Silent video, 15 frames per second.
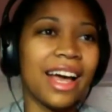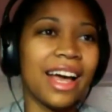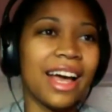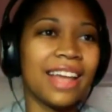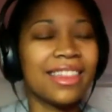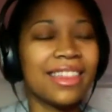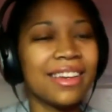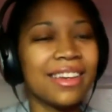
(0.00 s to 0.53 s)

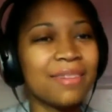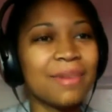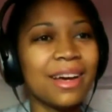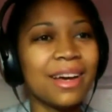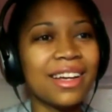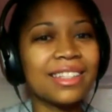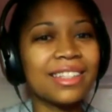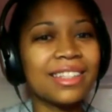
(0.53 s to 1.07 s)
I thought
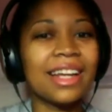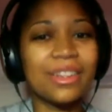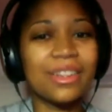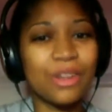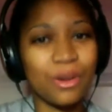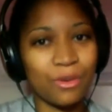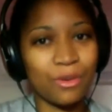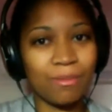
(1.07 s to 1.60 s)
about it because I didn't
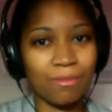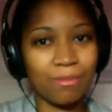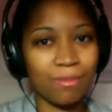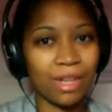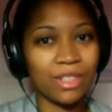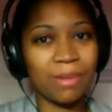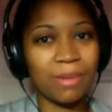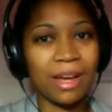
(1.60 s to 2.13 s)
know
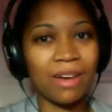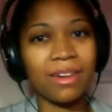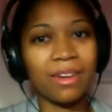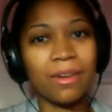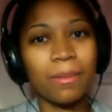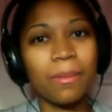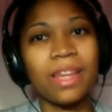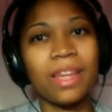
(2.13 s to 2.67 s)
much about
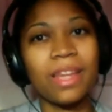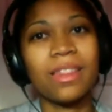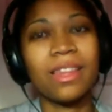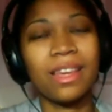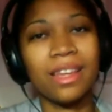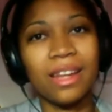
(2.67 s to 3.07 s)
him, and then